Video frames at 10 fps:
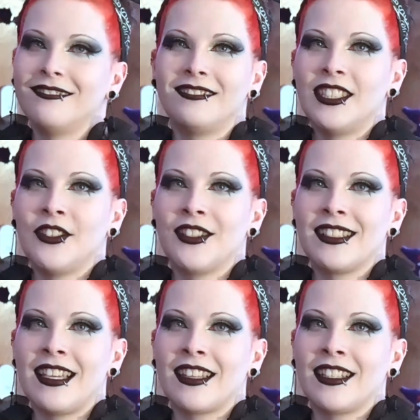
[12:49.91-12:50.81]
Don't
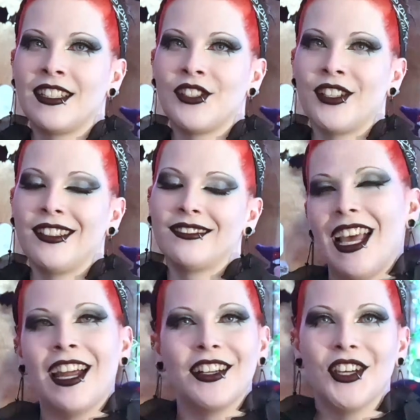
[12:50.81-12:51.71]
exactly enjoy it.
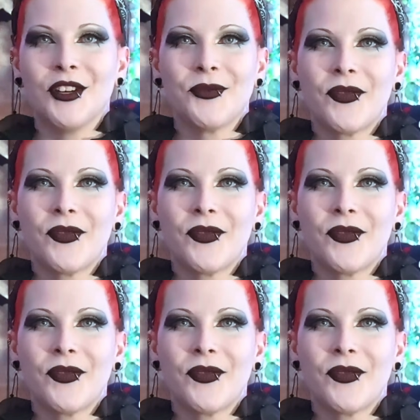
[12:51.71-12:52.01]
I don't know.